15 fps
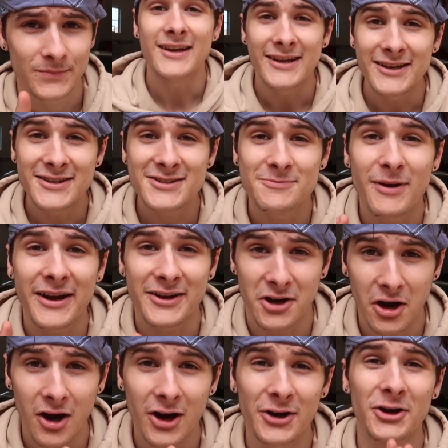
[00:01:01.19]
Is my
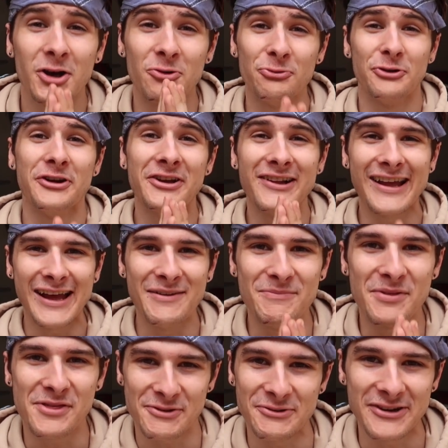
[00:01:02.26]
car a real
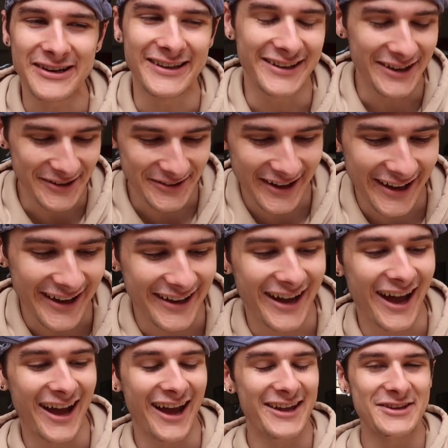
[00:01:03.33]
M3? Okay,
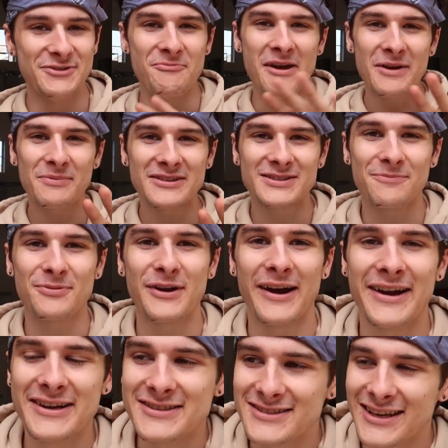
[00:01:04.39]
you may be
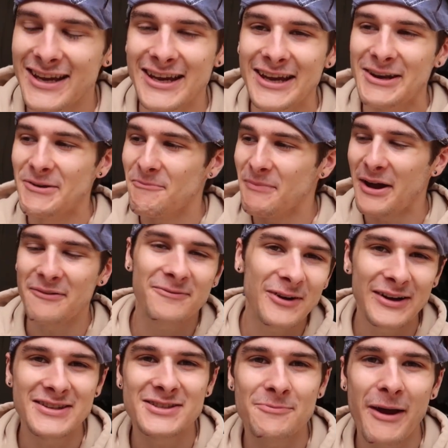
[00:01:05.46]
surprised, and my
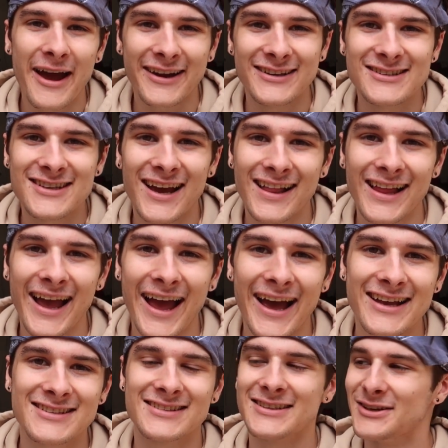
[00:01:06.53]
friends back in
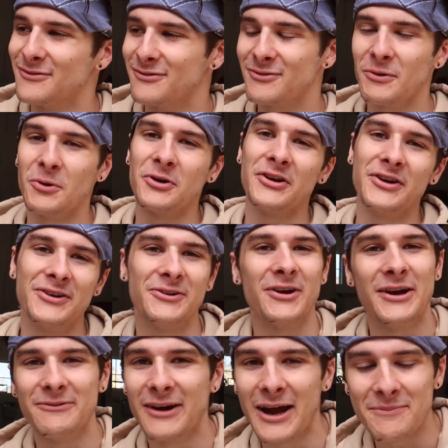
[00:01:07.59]
Tallahassee and Florida and
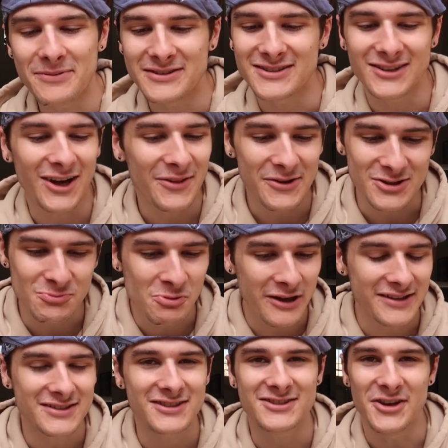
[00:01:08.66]
Grand Rapids and all those
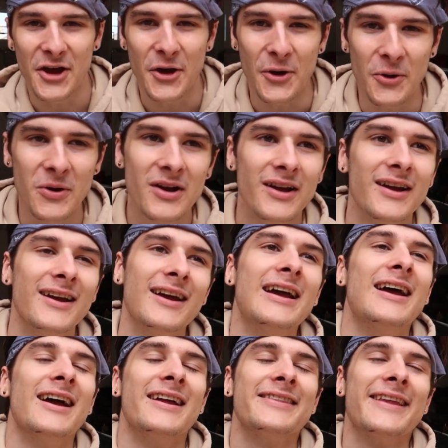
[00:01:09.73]
places know
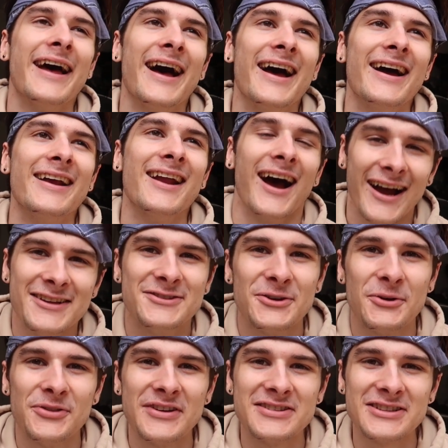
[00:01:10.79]
that I
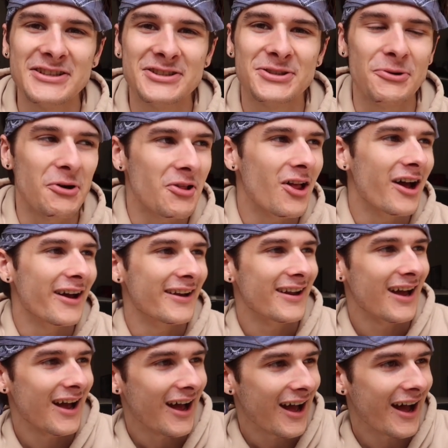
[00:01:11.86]
deal with this issue a lot.